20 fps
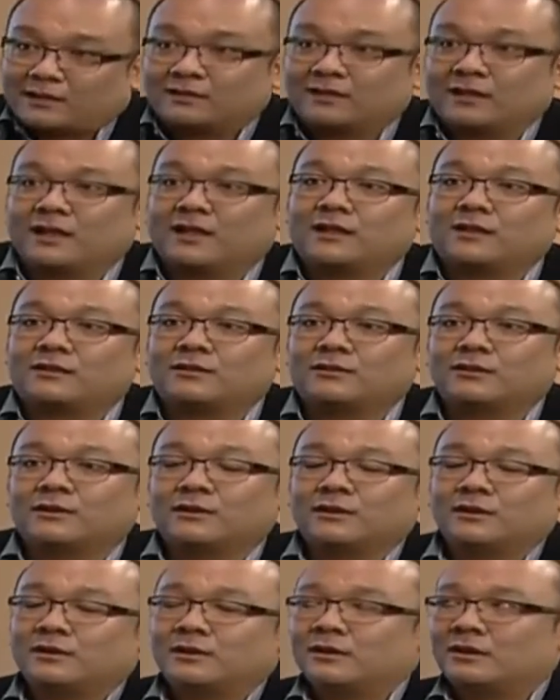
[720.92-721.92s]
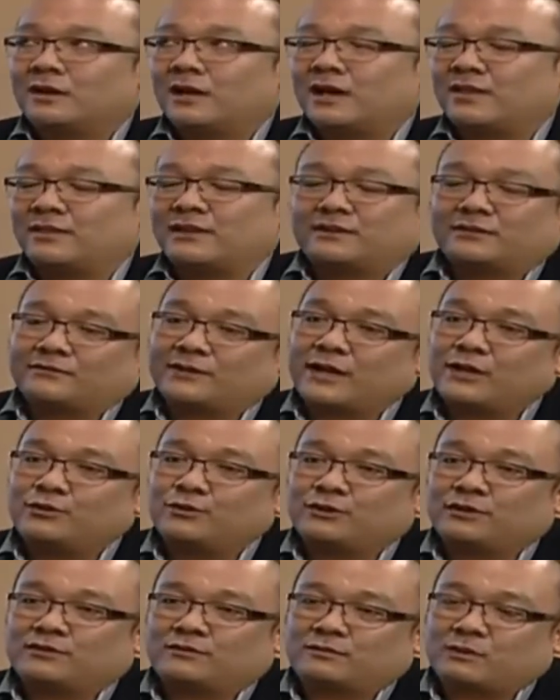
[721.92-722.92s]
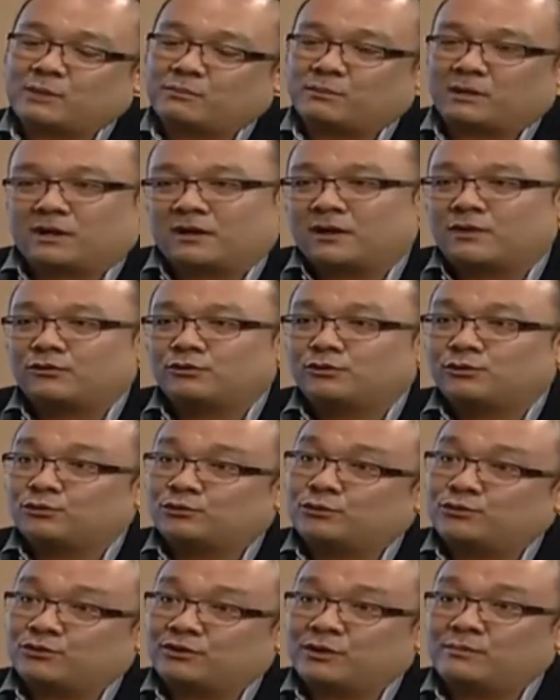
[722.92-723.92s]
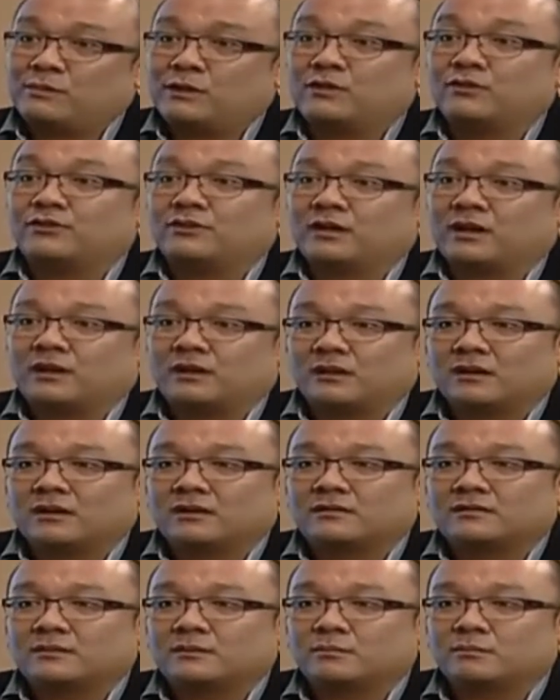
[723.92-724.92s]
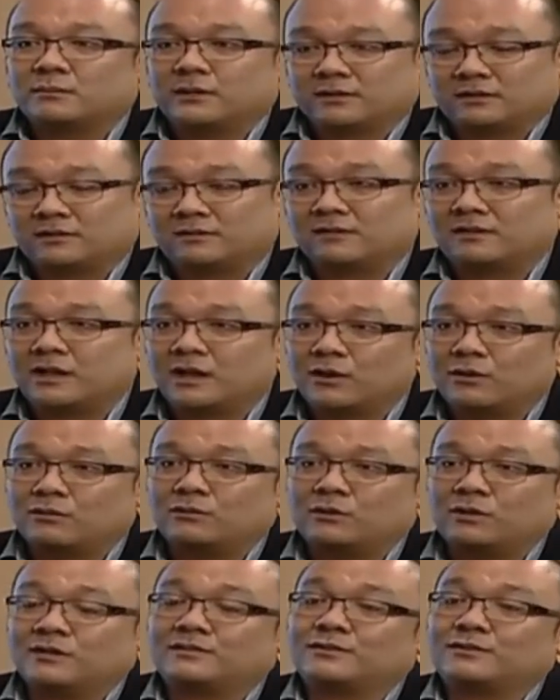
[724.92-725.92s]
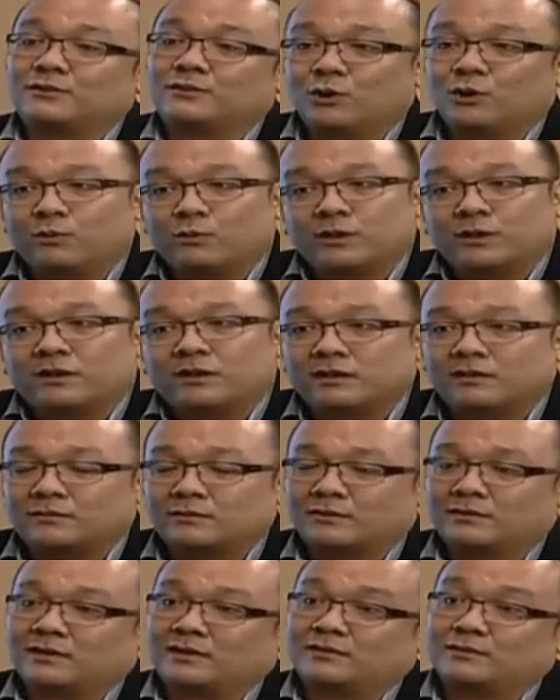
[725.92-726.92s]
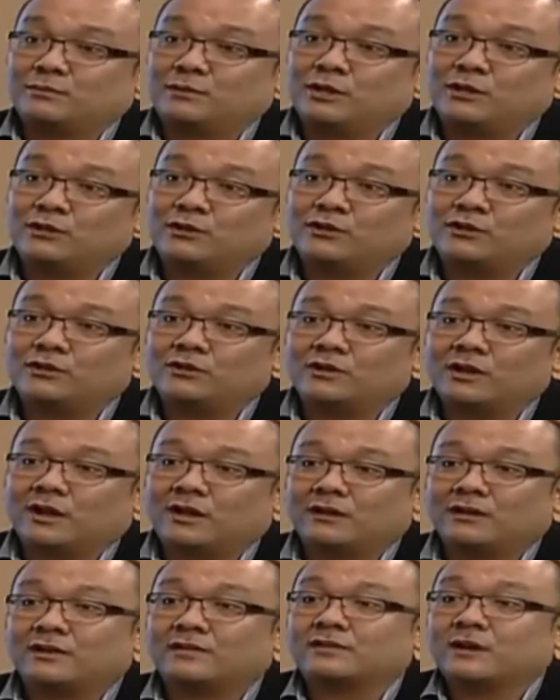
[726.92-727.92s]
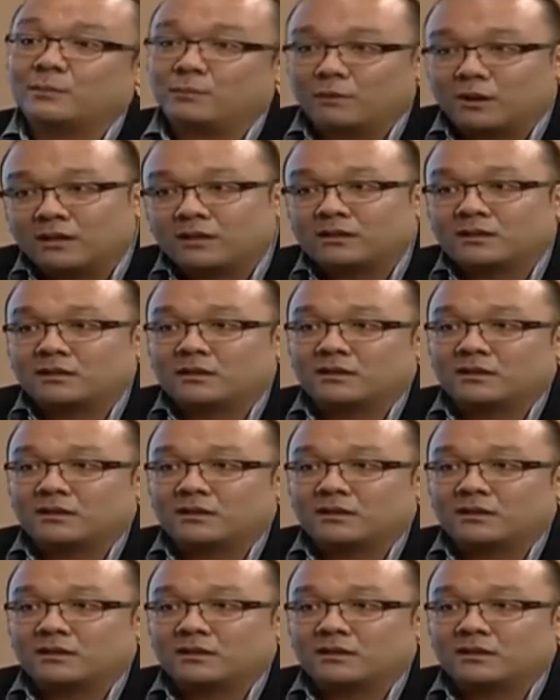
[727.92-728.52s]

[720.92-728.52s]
then, I think the value is around $2 to $3 million. But it's growing. It's $6 million a month.